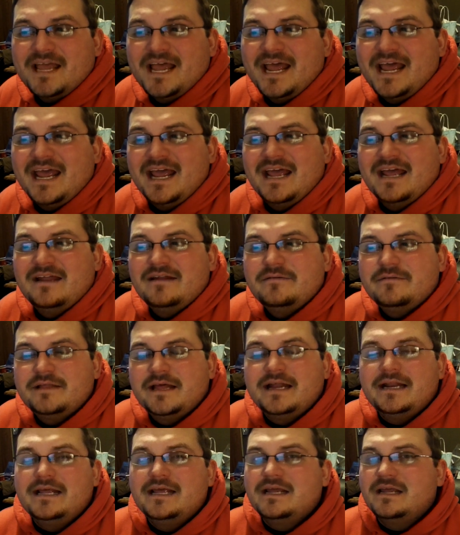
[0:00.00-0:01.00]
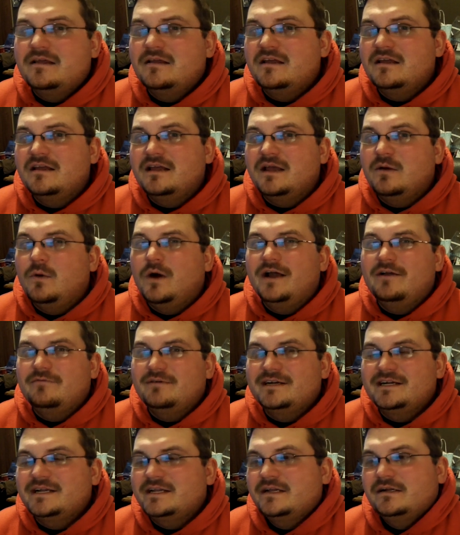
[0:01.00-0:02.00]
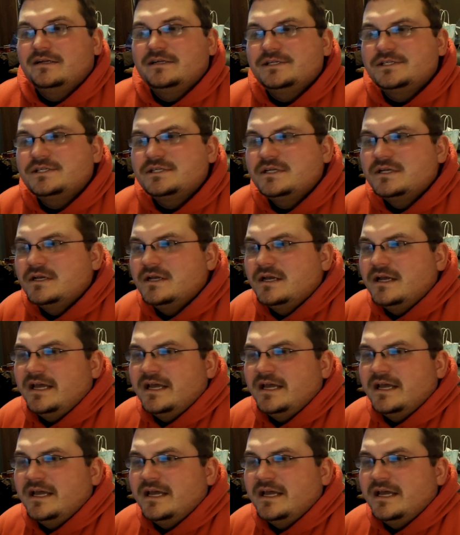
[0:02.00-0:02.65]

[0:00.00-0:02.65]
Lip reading: and that it can get quite ridiculous